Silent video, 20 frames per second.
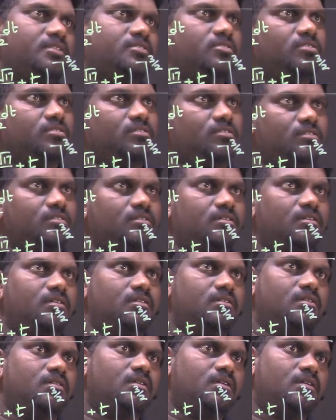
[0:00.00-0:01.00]
it,
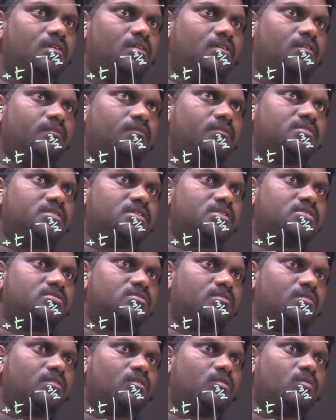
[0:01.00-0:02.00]
which
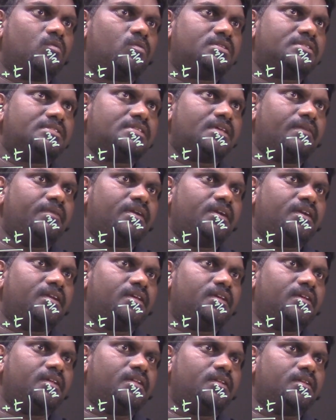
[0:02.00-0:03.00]
is root
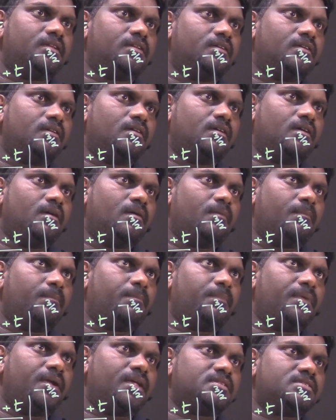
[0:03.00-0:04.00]
17
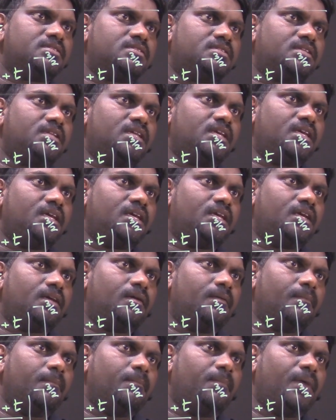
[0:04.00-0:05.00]
plus
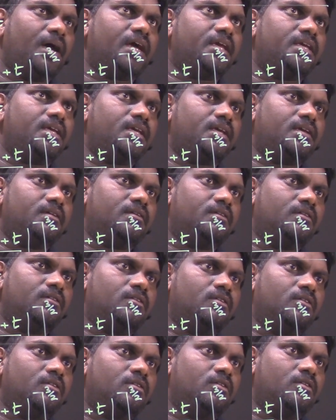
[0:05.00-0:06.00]
3 by
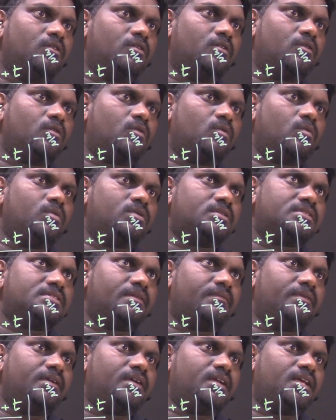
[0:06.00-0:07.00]
root
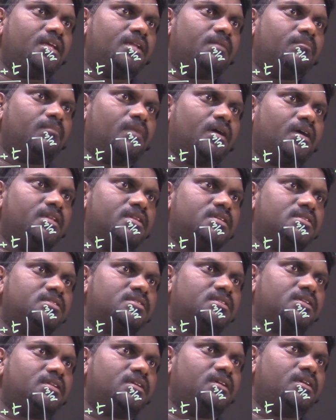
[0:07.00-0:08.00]
17
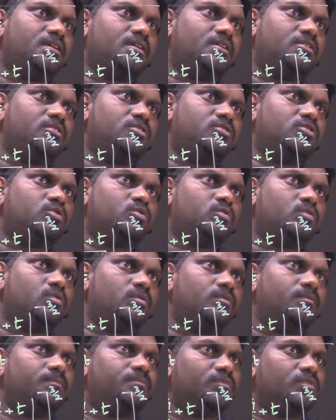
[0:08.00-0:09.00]
minus 3
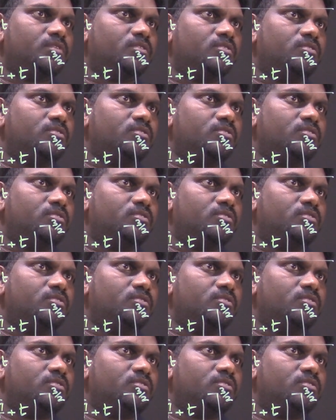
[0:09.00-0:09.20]
into,